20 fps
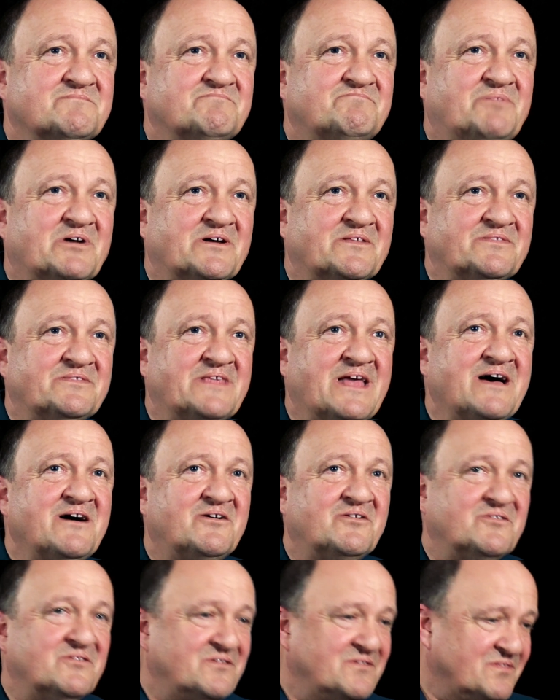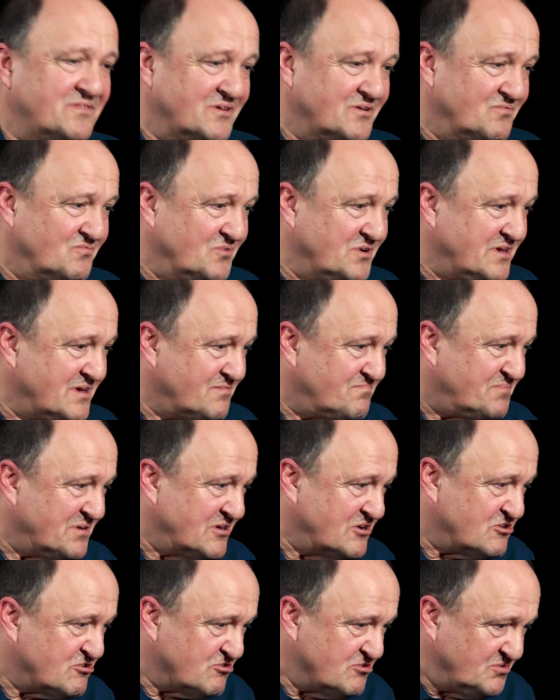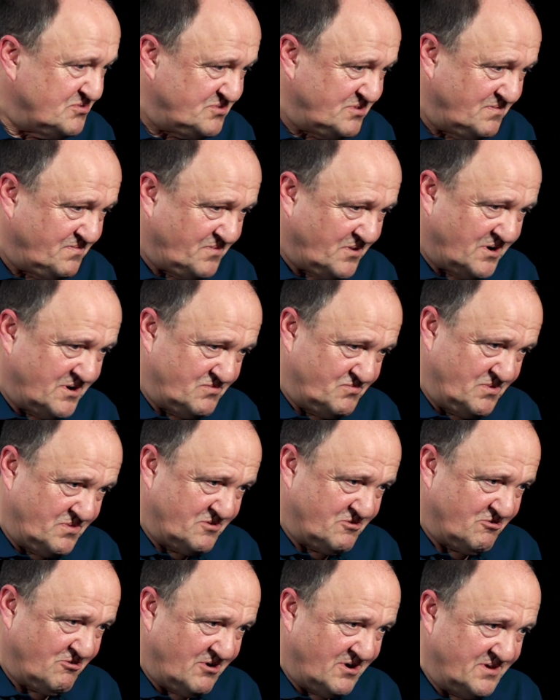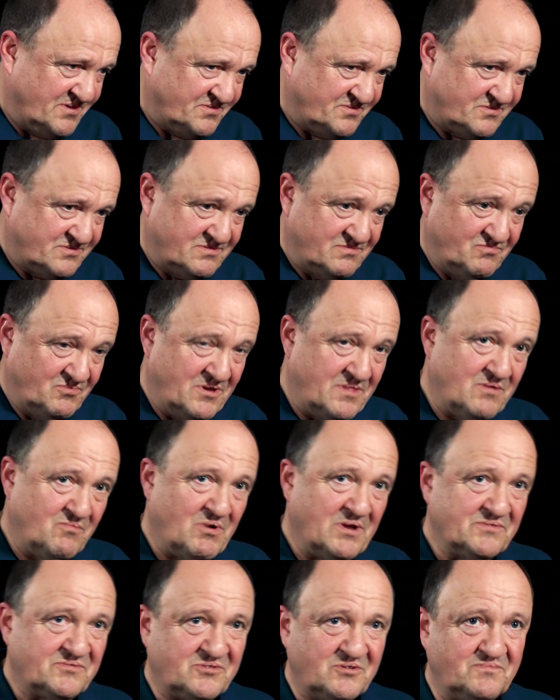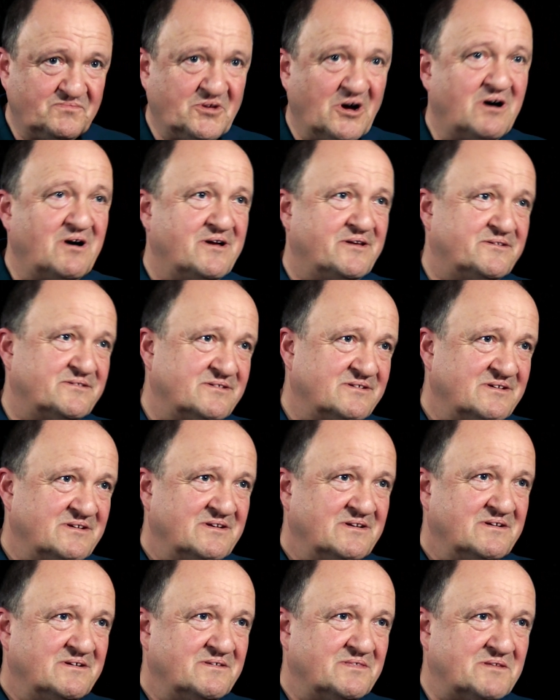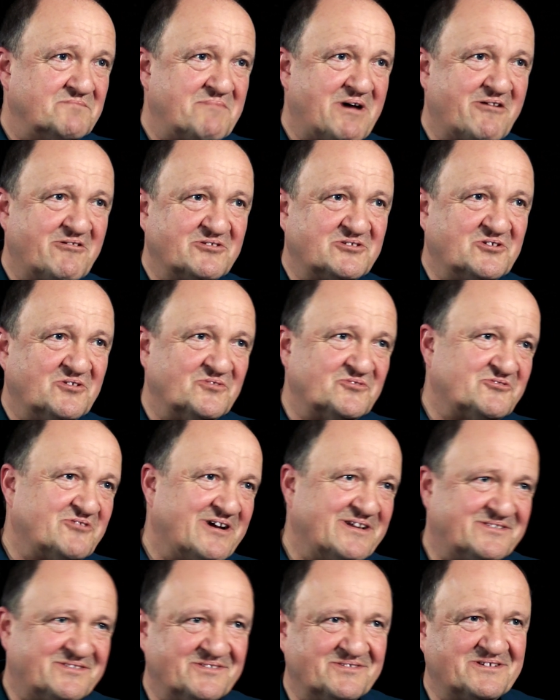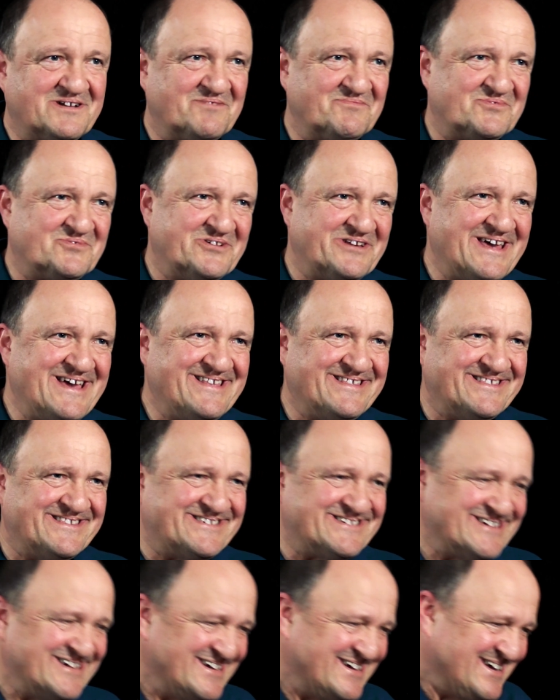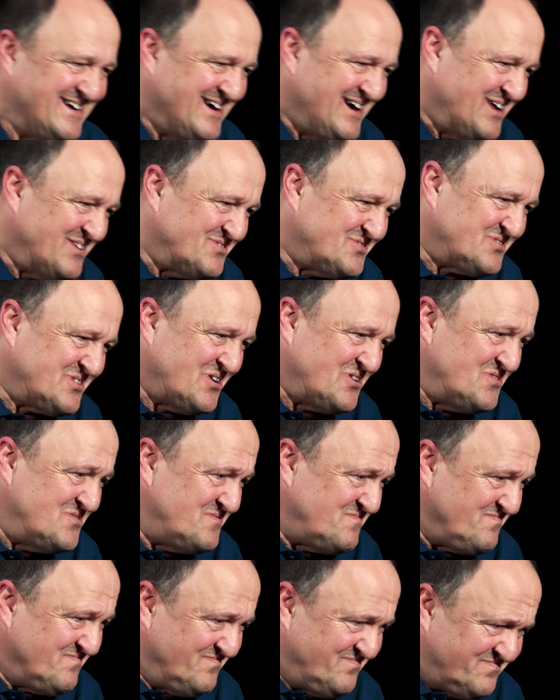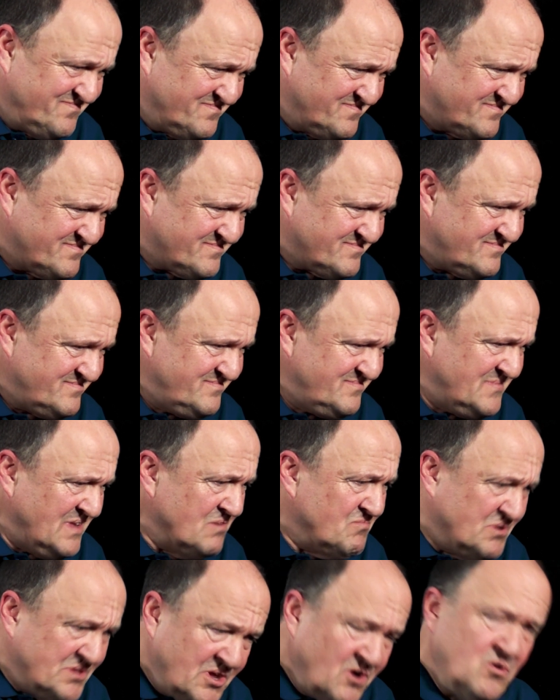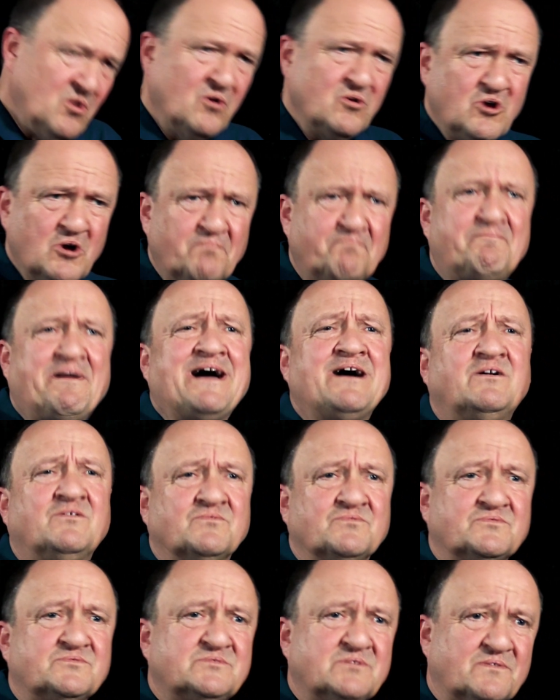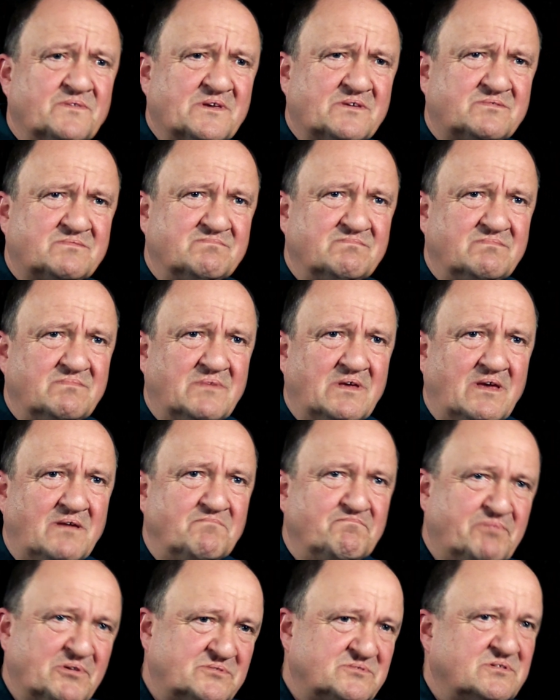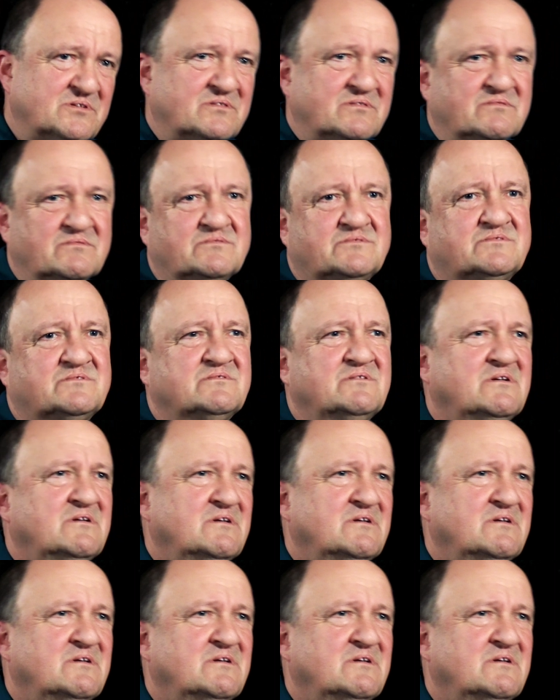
But now that we have been crucified with Christ, we're the ones who've died. The marriage contract has come to an end. And so we're no longer bound to this impotent